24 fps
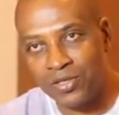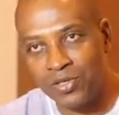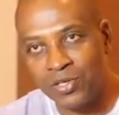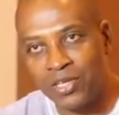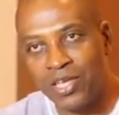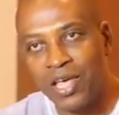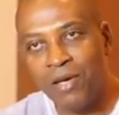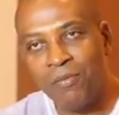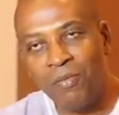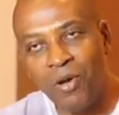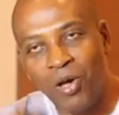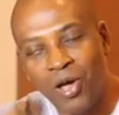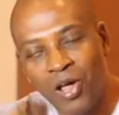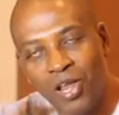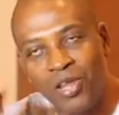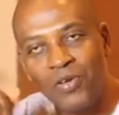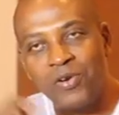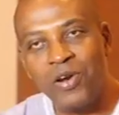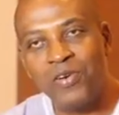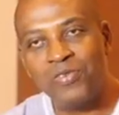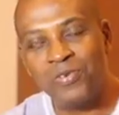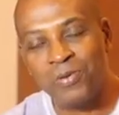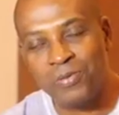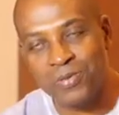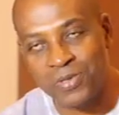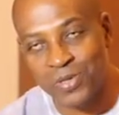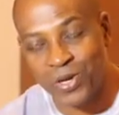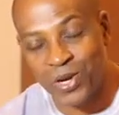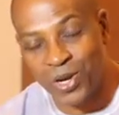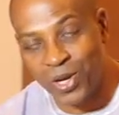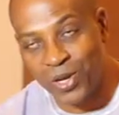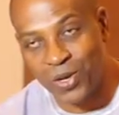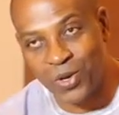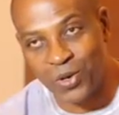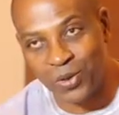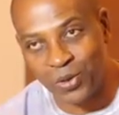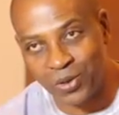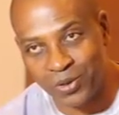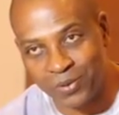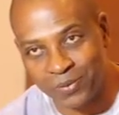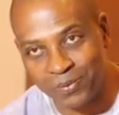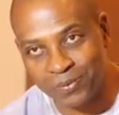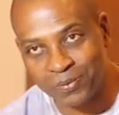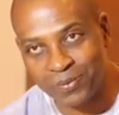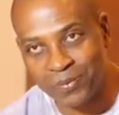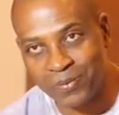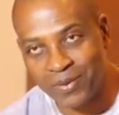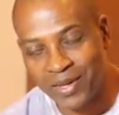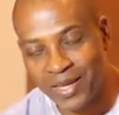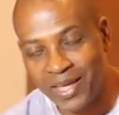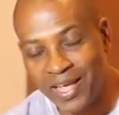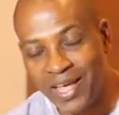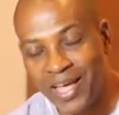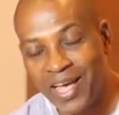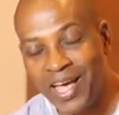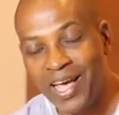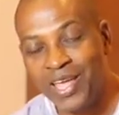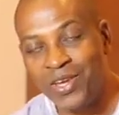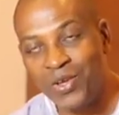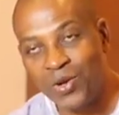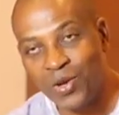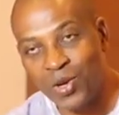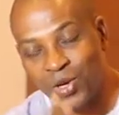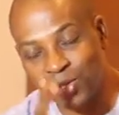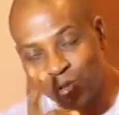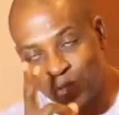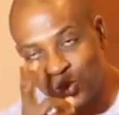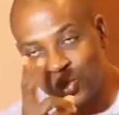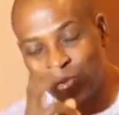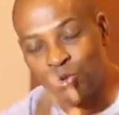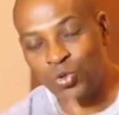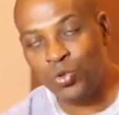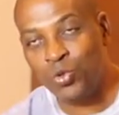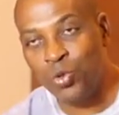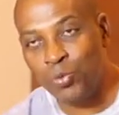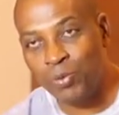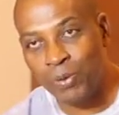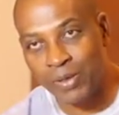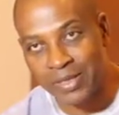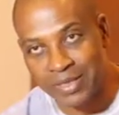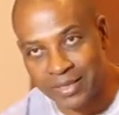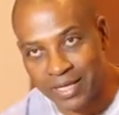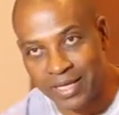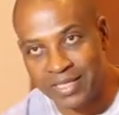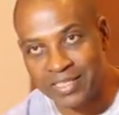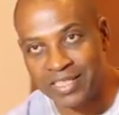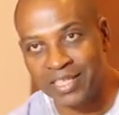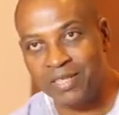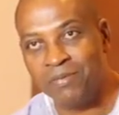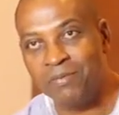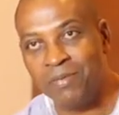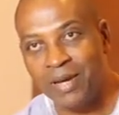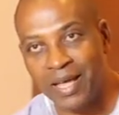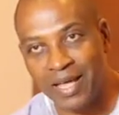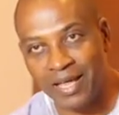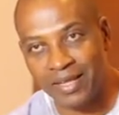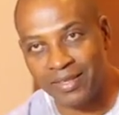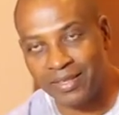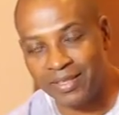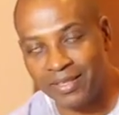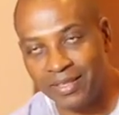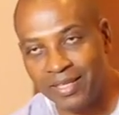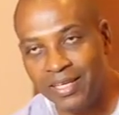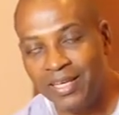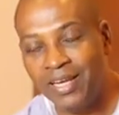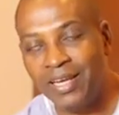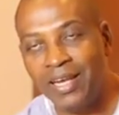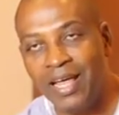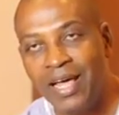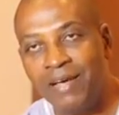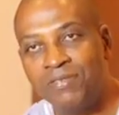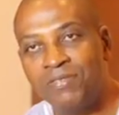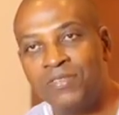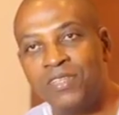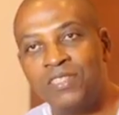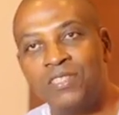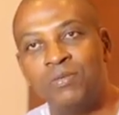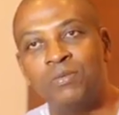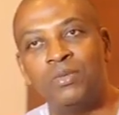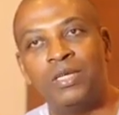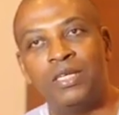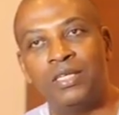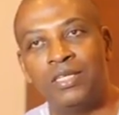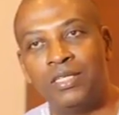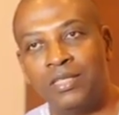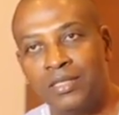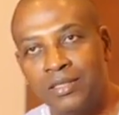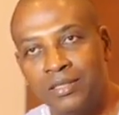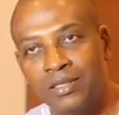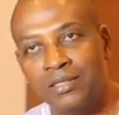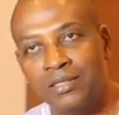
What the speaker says: You came all the way from Sierra Leone, and you got 2% in math." He laughed at me.